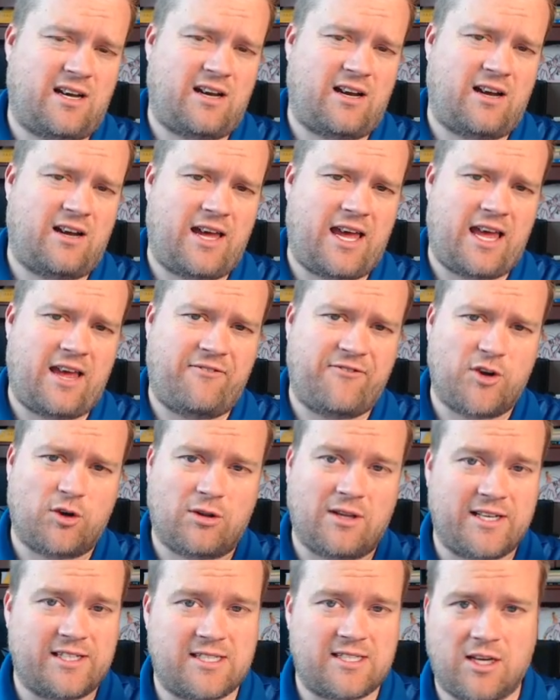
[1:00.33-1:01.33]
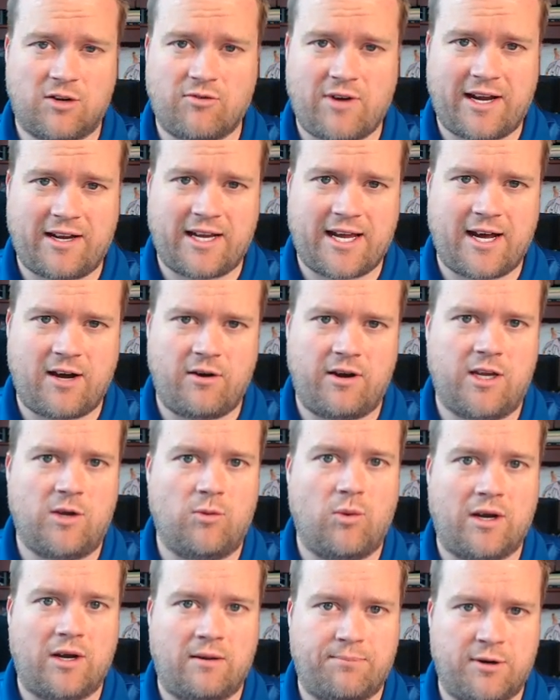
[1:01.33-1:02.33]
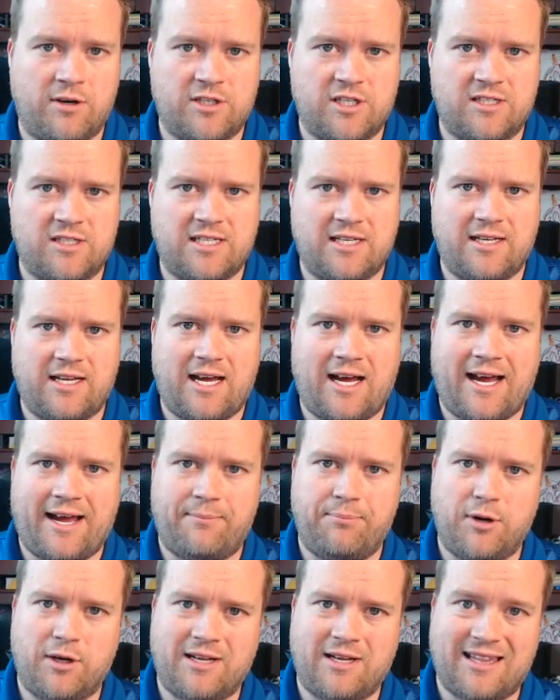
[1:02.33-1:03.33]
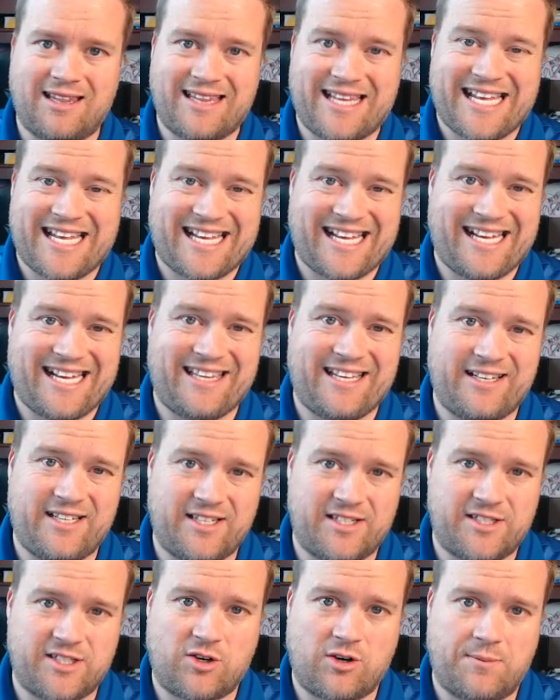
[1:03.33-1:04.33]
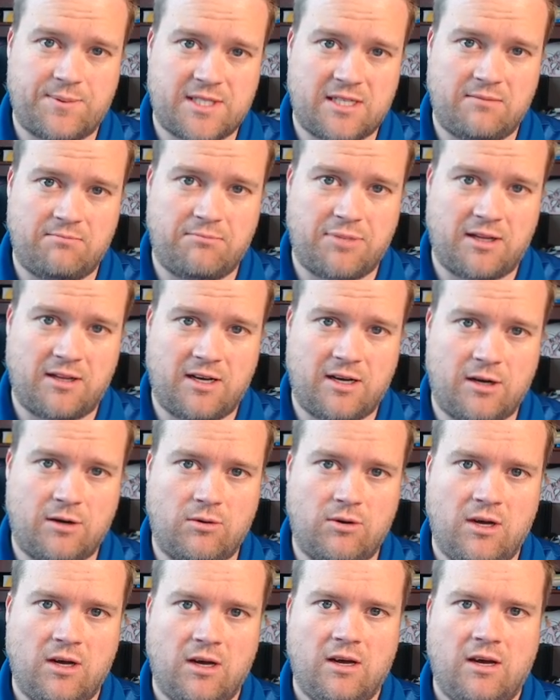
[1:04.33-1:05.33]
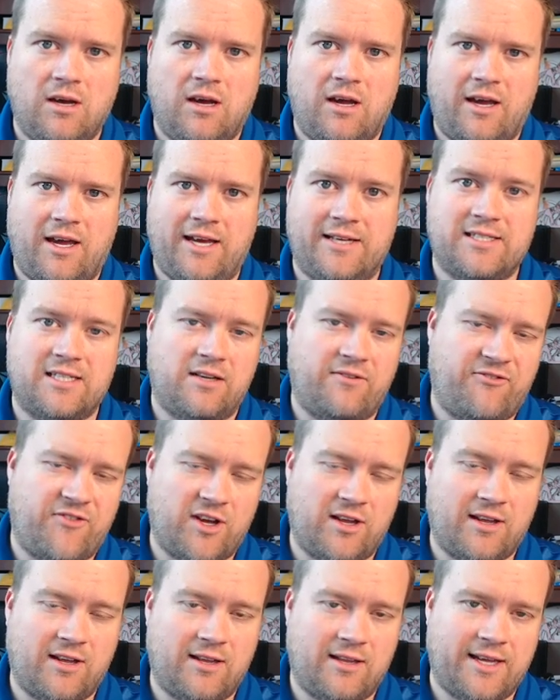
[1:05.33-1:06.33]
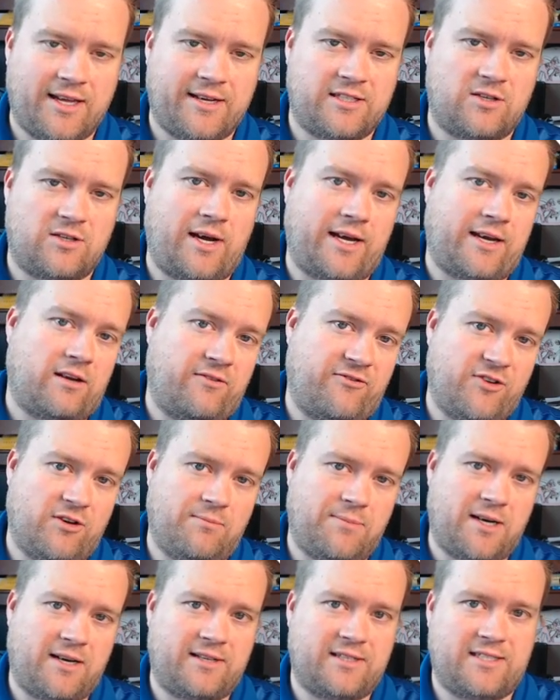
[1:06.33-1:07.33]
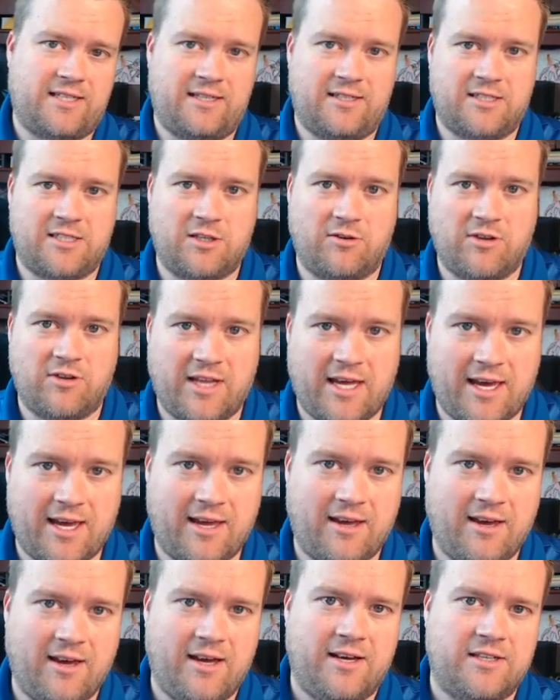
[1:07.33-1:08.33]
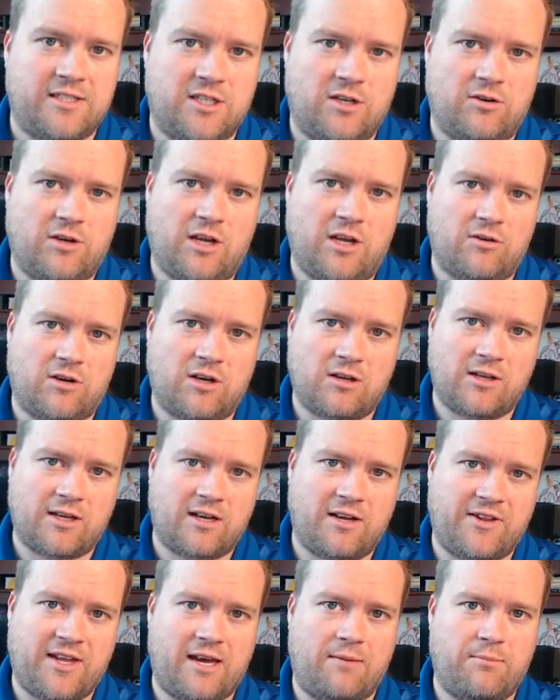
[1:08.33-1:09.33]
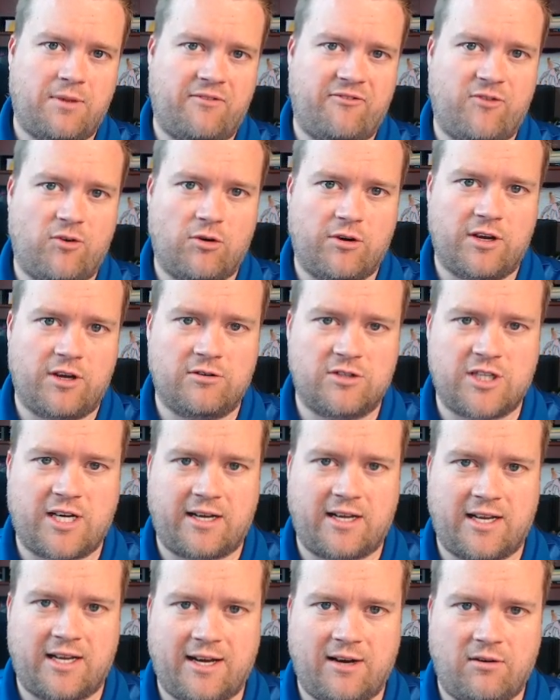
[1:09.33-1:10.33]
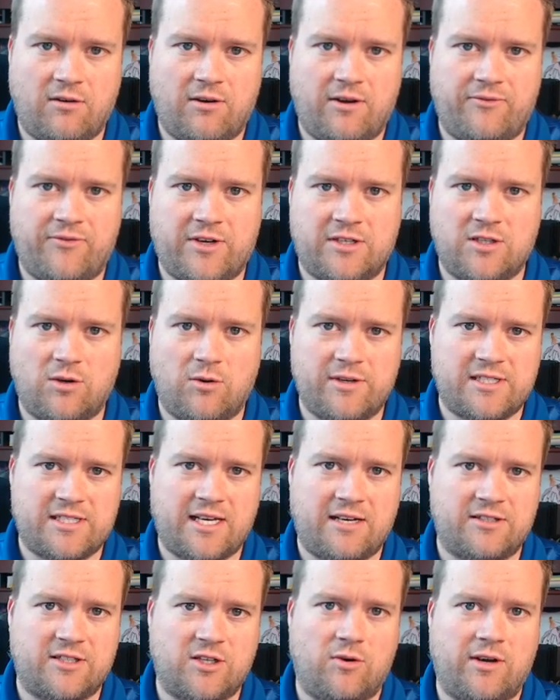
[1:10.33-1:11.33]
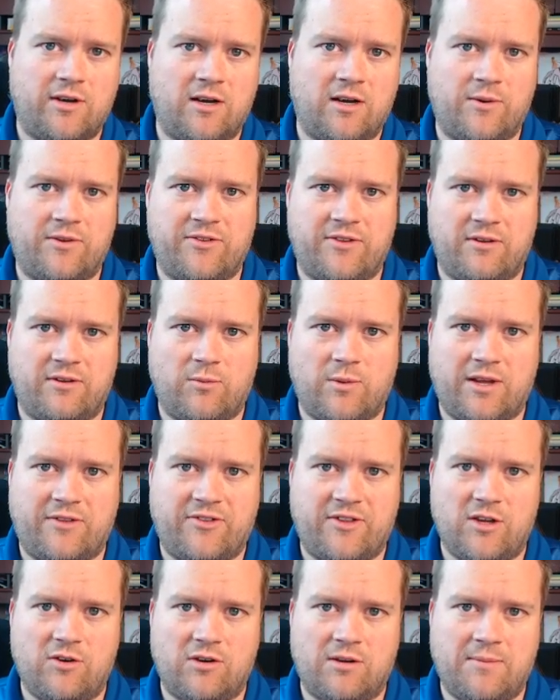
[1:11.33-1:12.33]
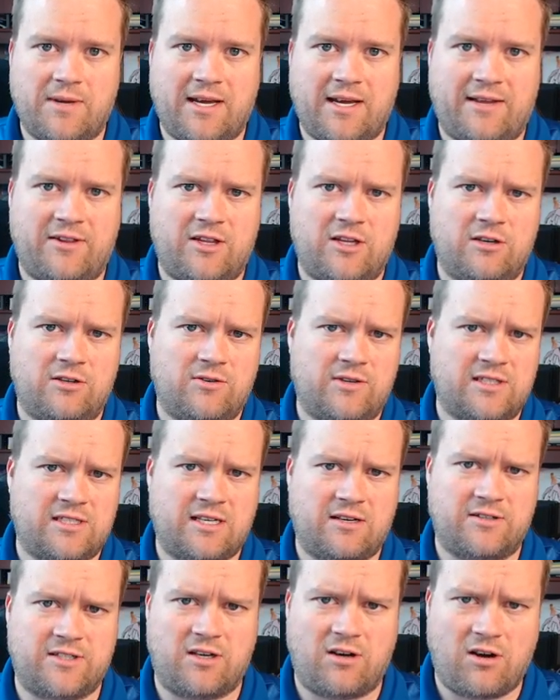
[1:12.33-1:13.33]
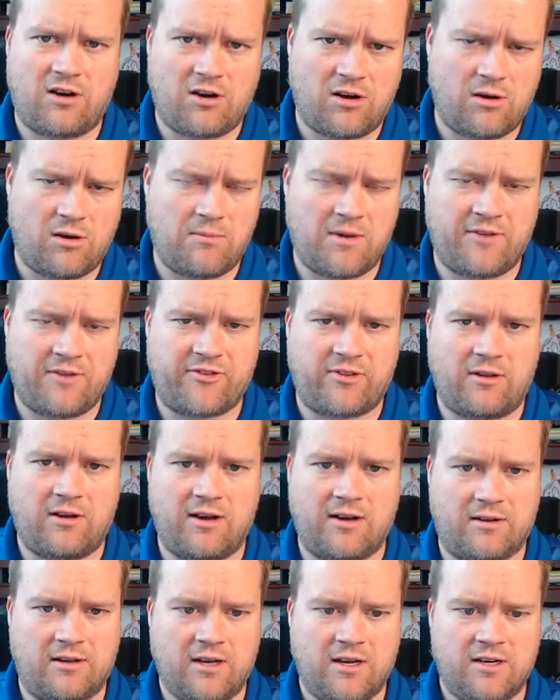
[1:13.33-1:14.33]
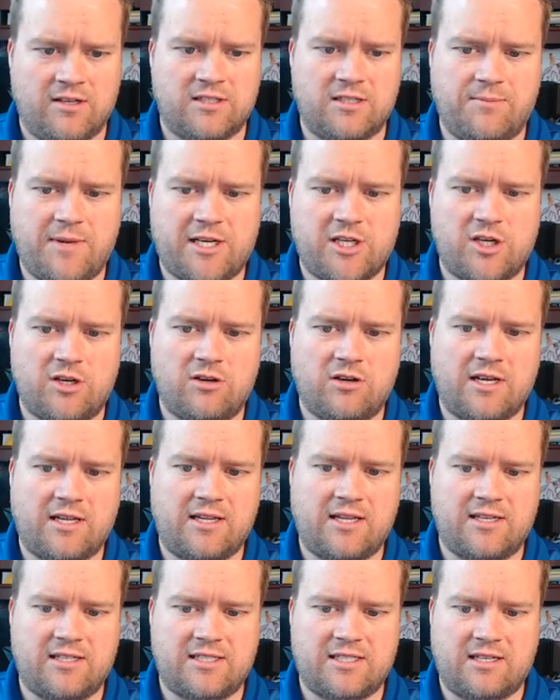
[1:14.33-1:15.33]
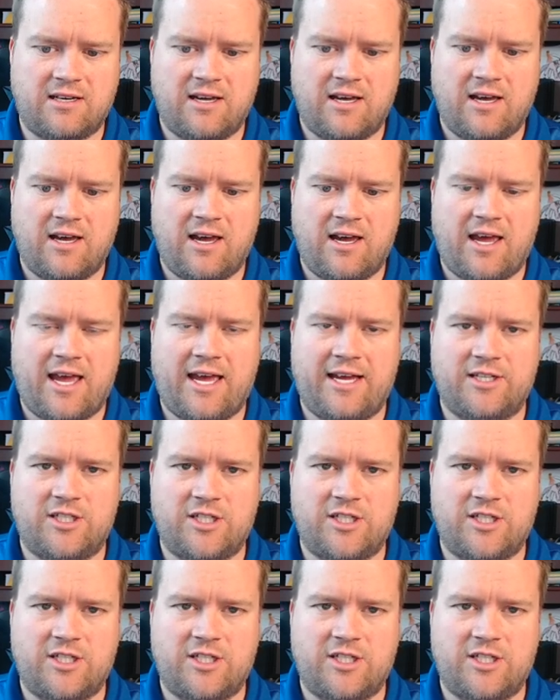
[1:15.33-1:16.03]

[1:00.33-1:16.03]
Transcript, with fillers: if you're listening right now and you want to purchase it, I put a link in the description below. It's an affiliate link, so I get a few bucks and so do they. So, you know, click on that before you check it out. There's always sales going on with Udemy. They're doing sales all month long. So make sure you get this and